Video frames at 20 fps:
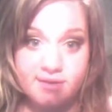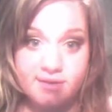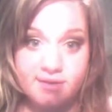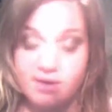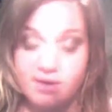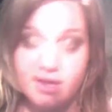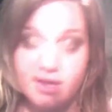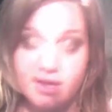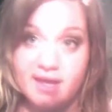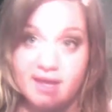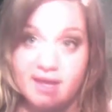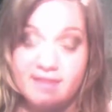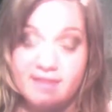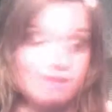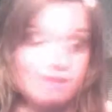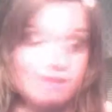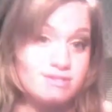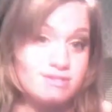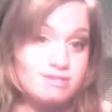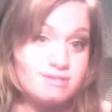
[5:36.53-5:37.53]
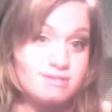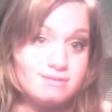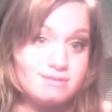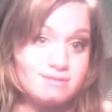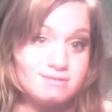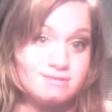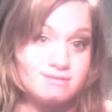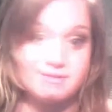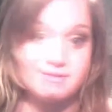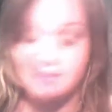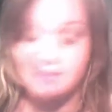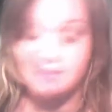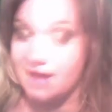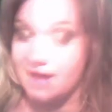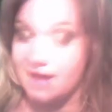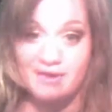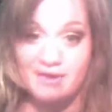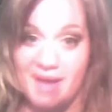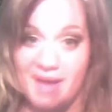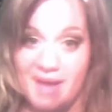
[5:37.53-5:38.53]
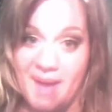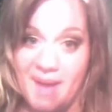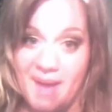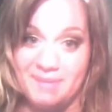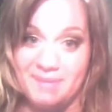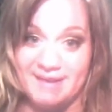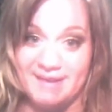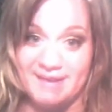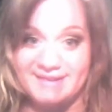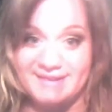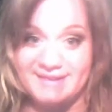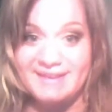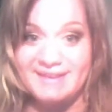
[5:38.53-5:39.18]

Okay, that's not gonna happen.